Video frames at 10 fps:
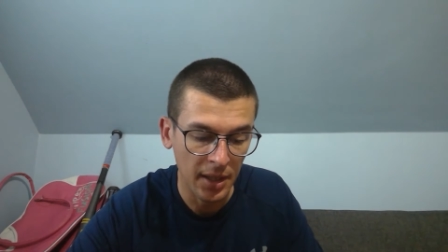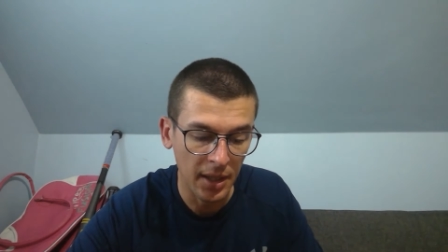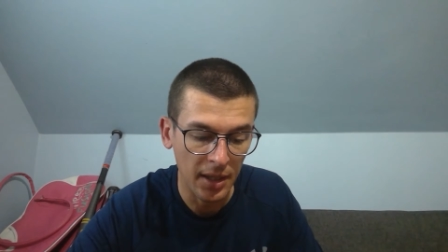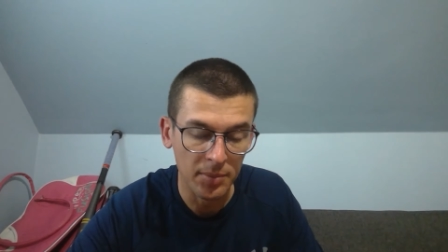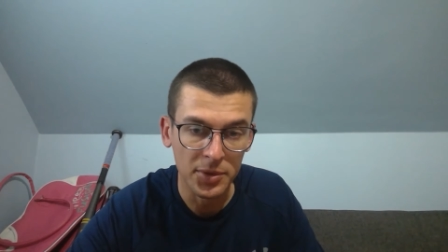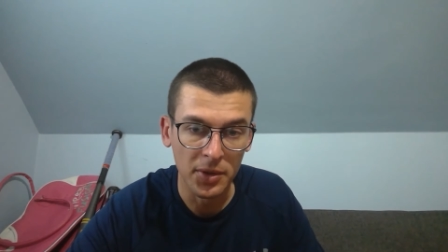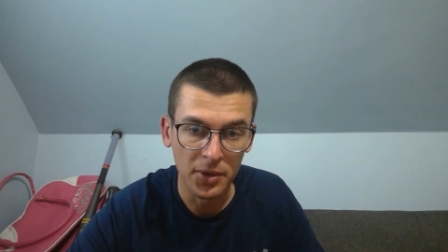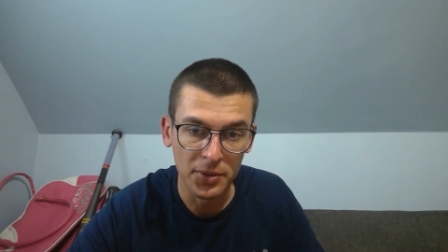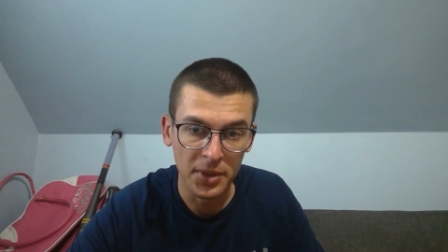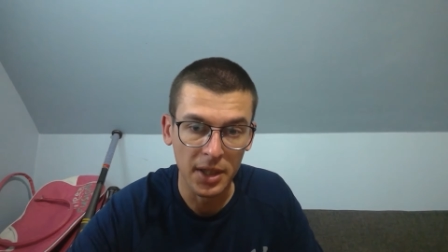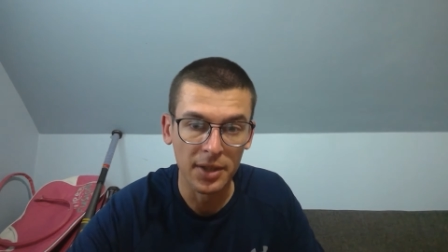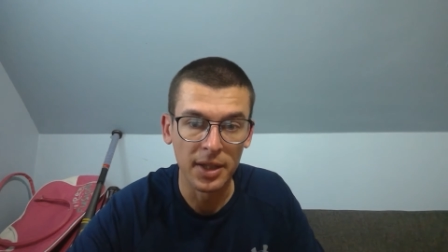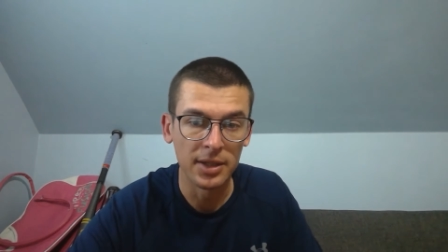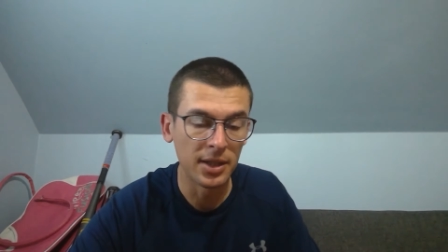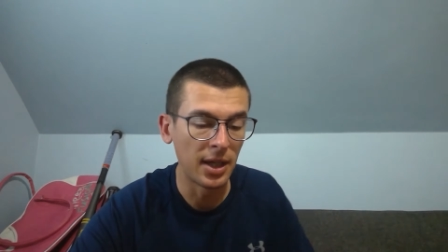Um, so those will get
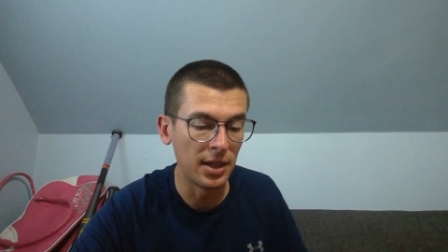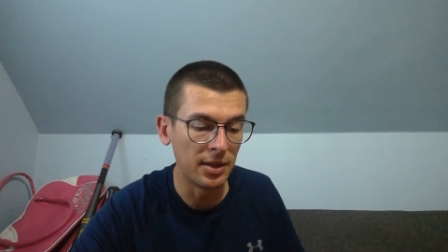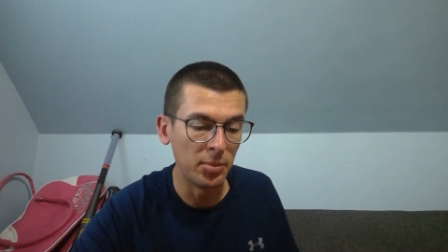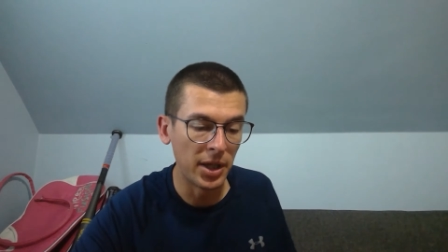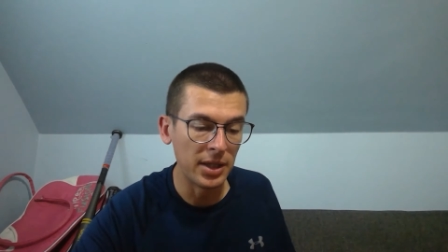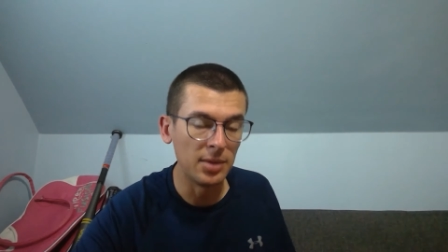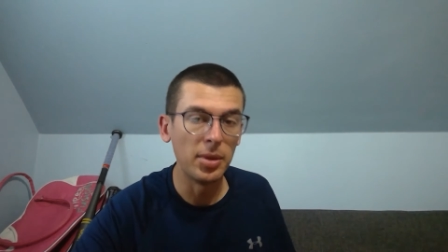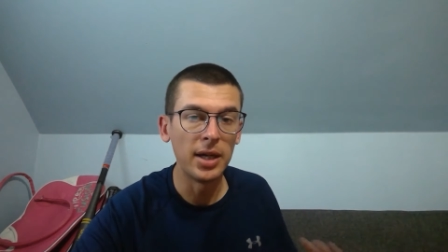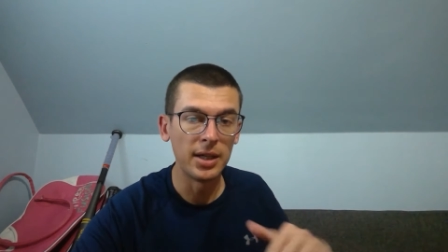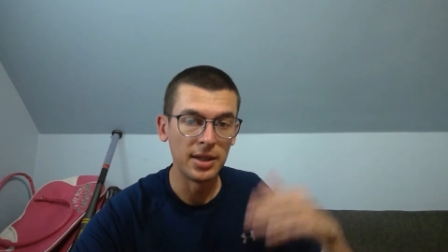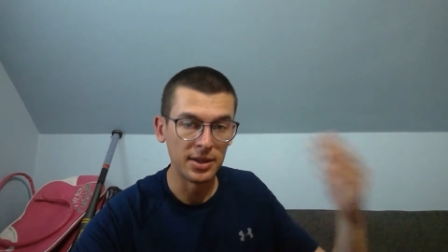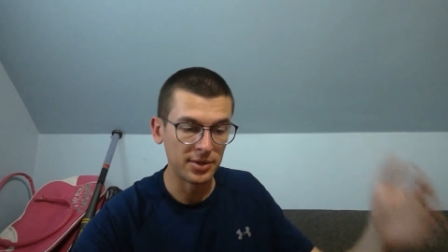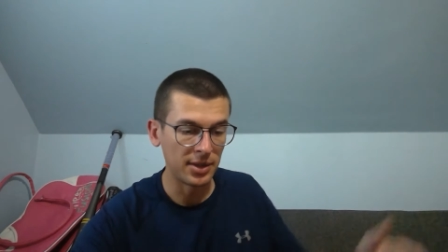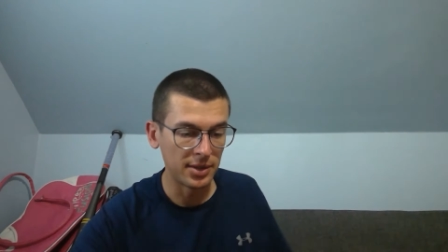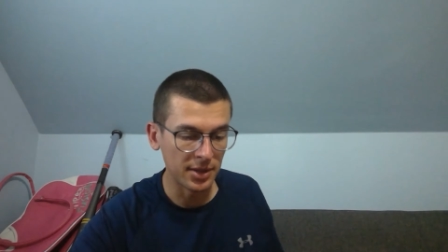authenticated by eBay and then
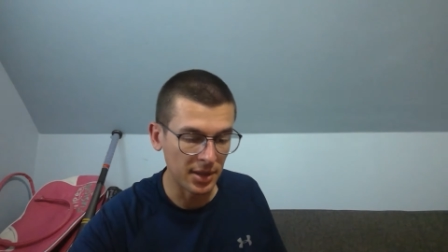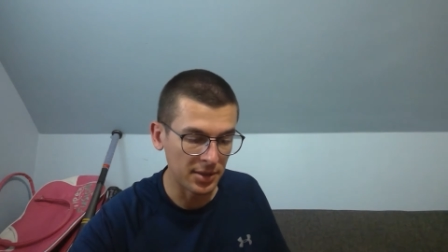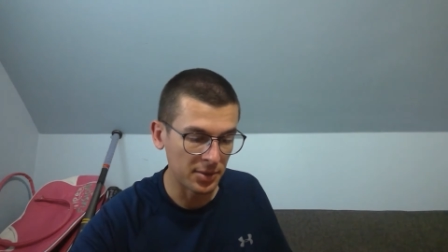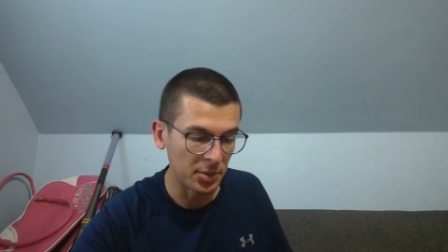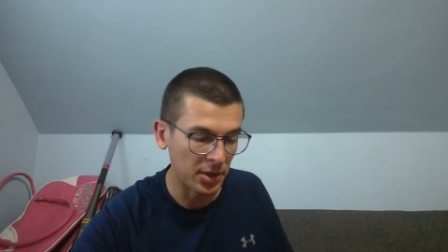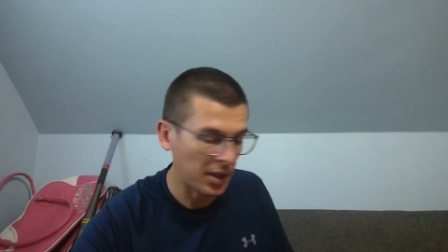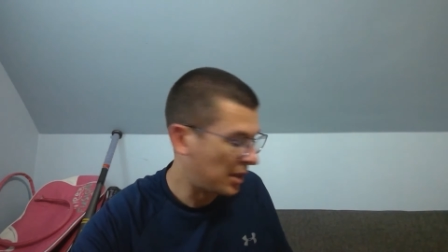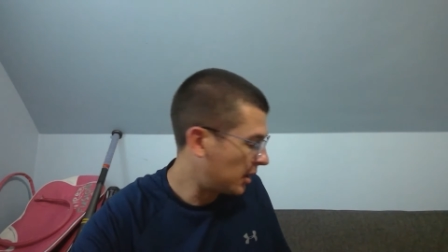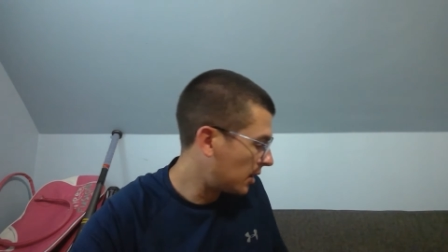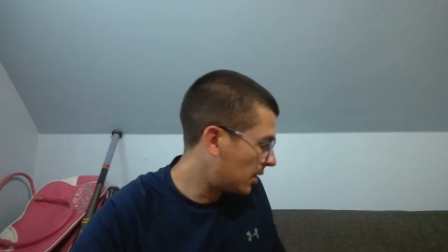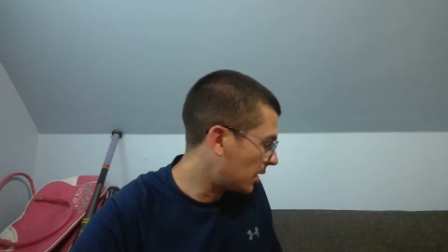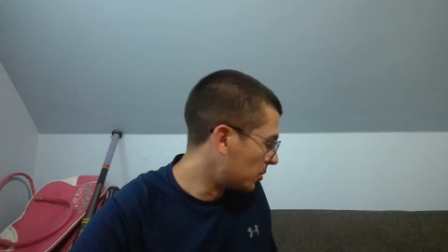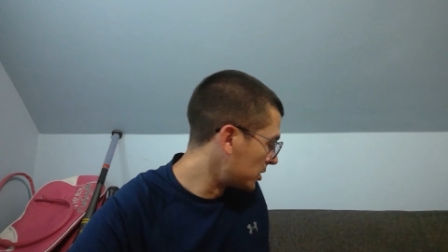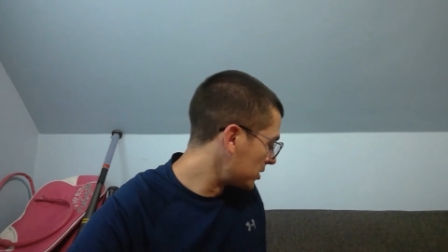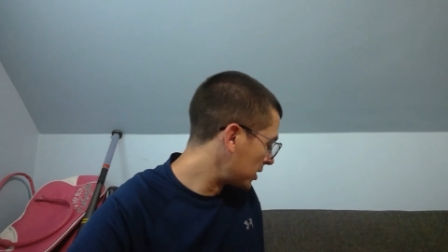sent to the customer, um,
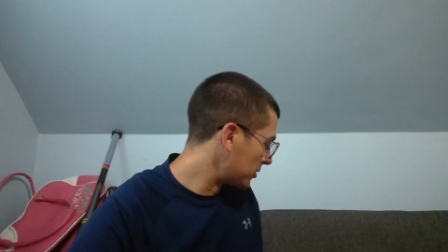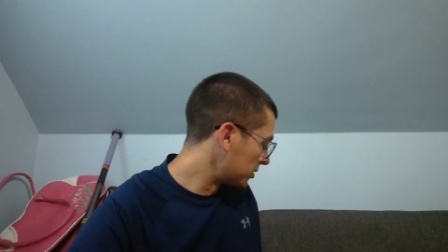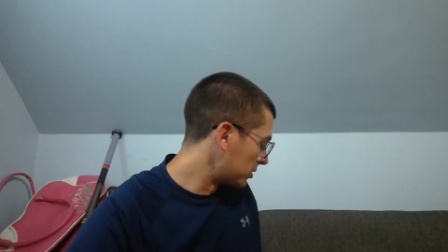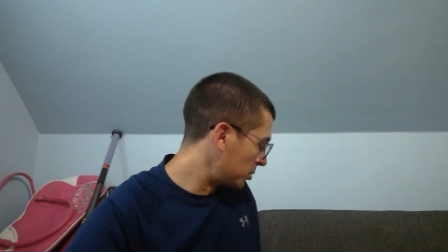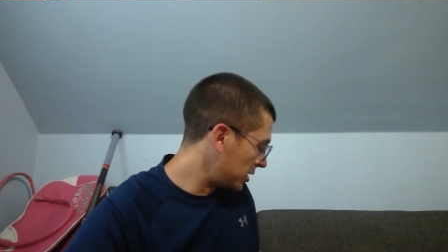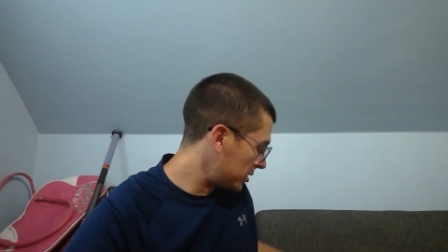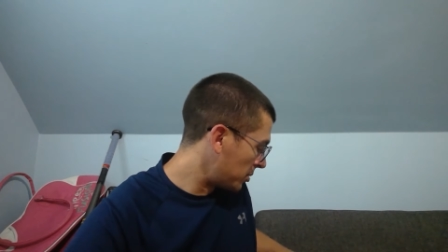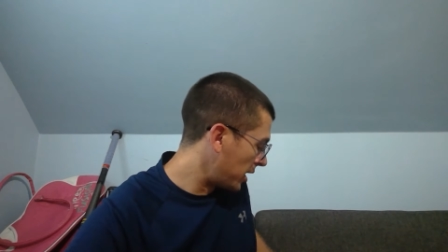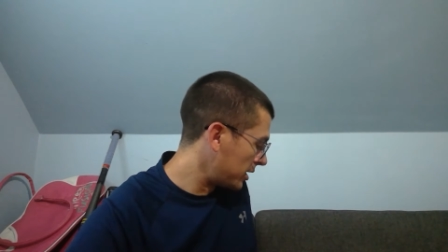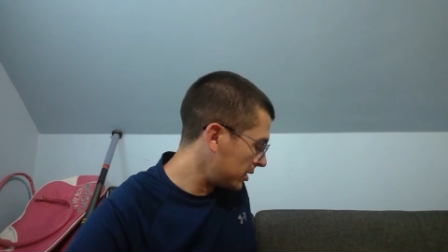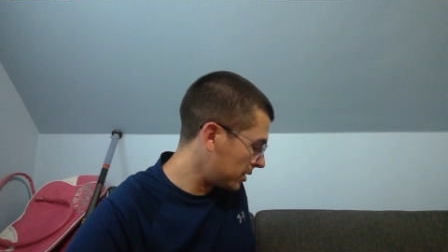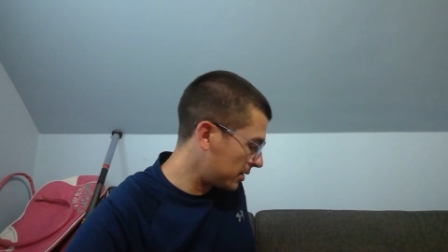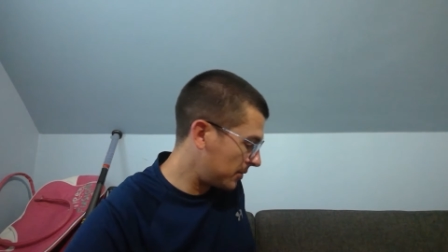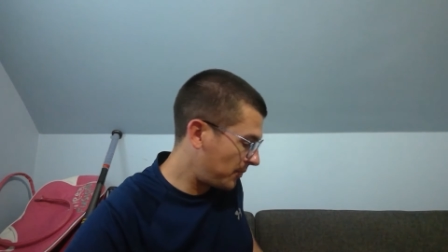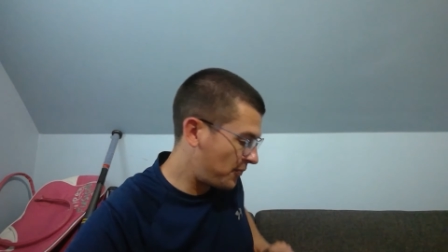which gives a little peace of mind
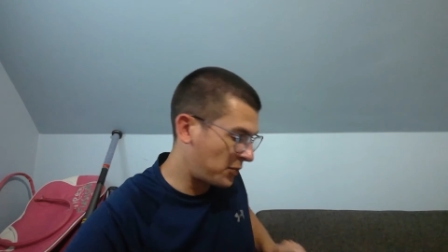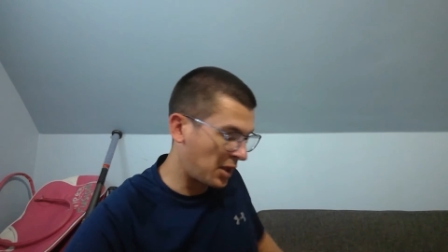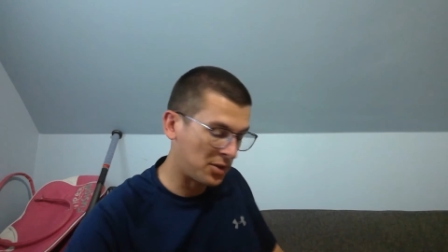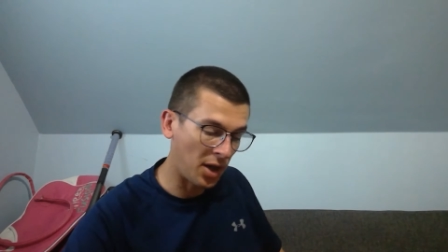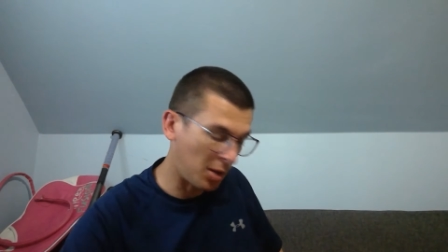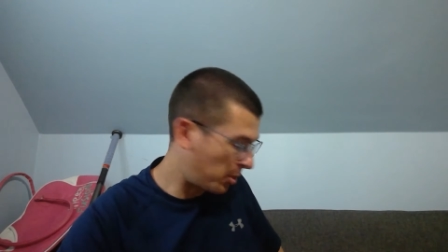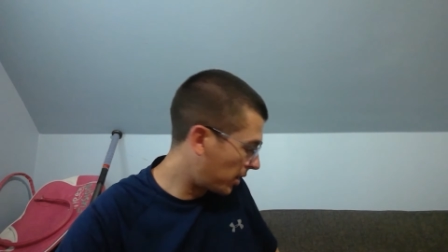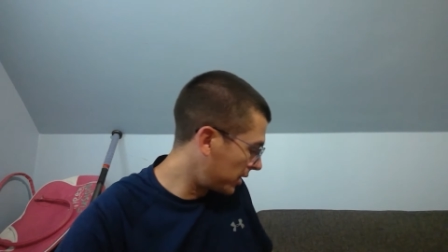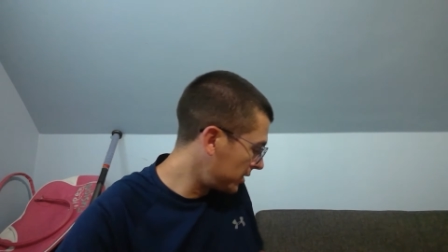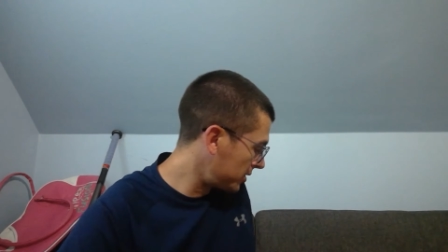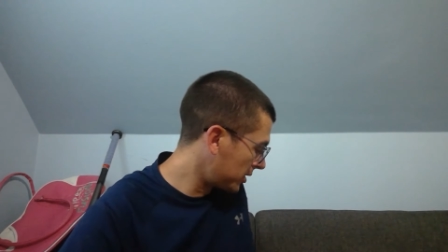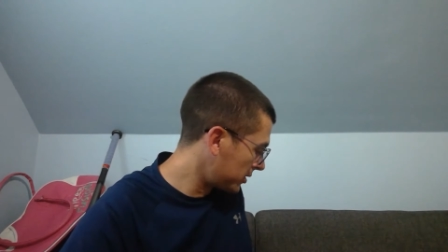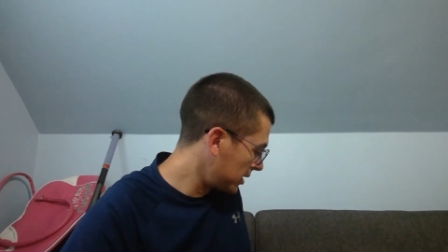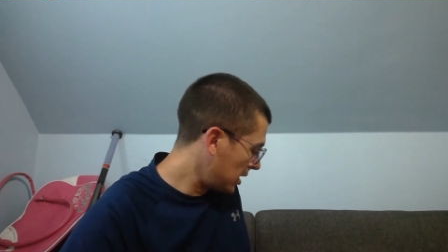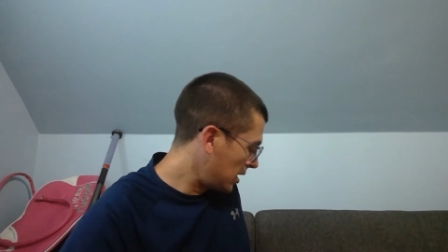to, to all parties.
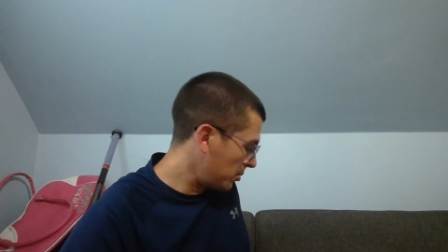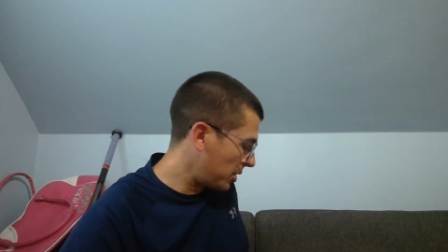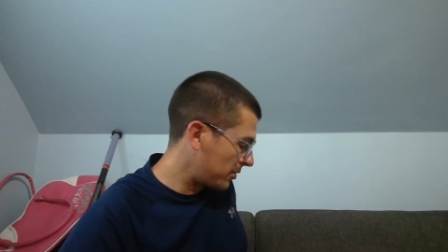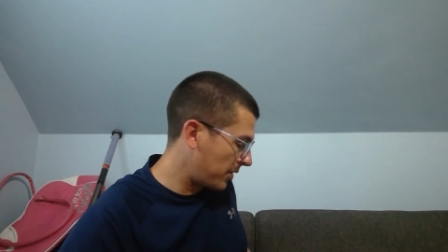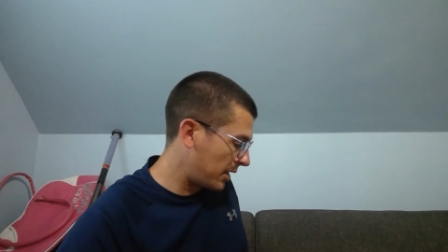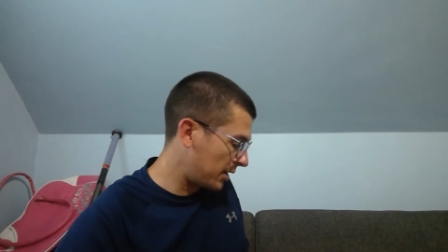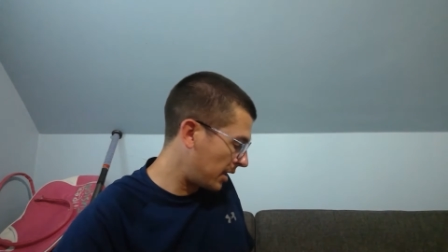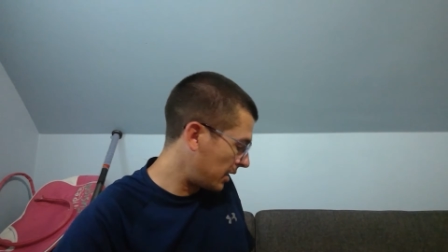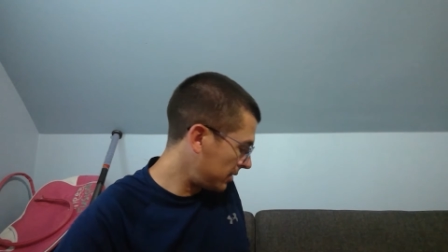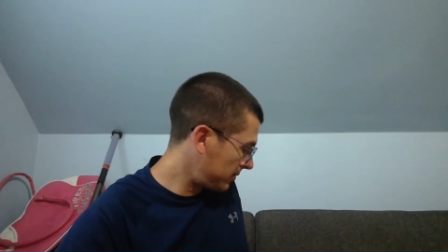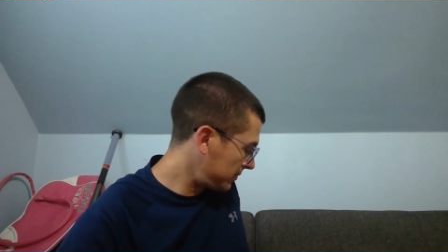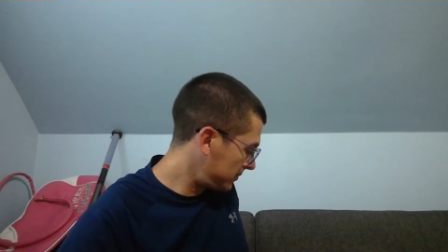So big fan of that.